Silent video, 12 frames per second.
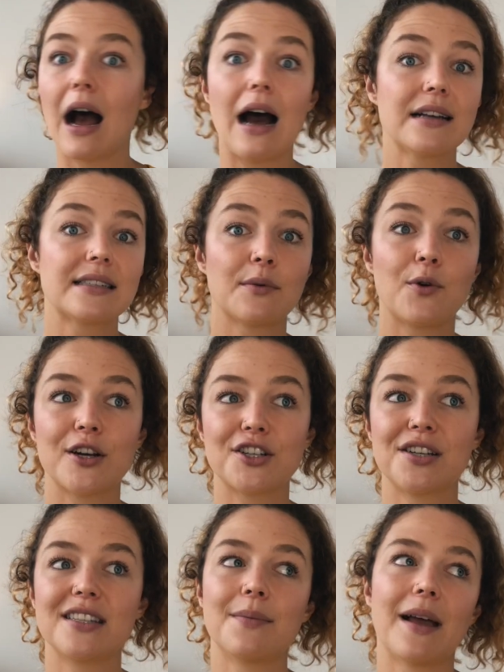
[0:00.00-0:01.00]
ask them
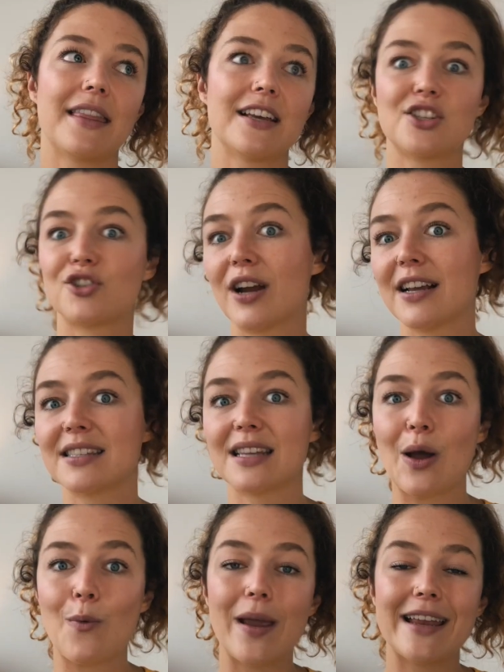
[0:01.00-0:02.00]
questions about their strengths,
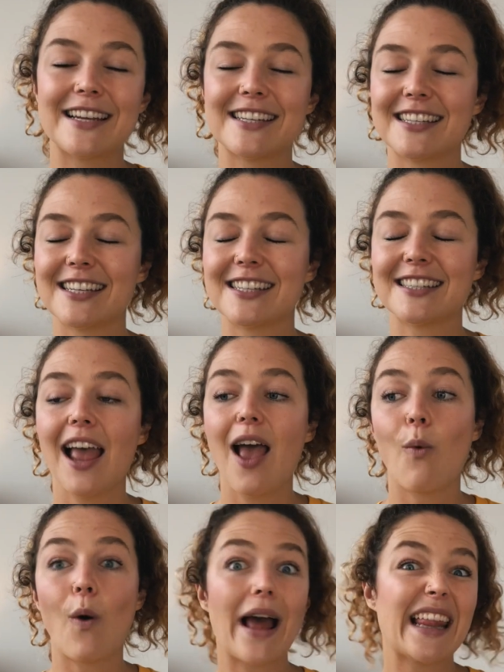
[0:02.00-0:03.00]
their weaknesses,
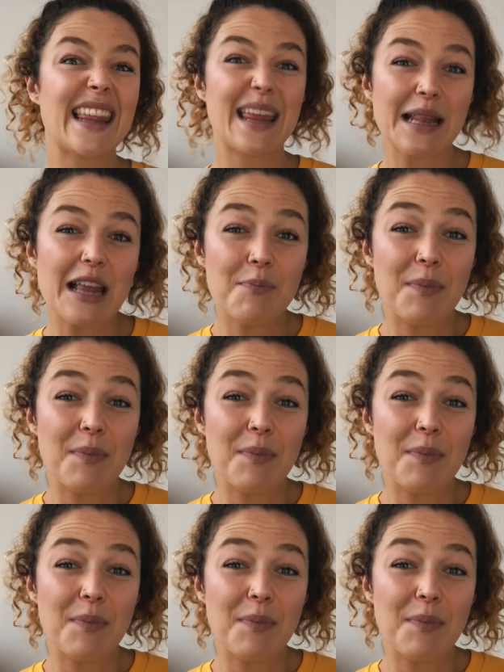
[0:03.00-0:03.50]
why they think they'd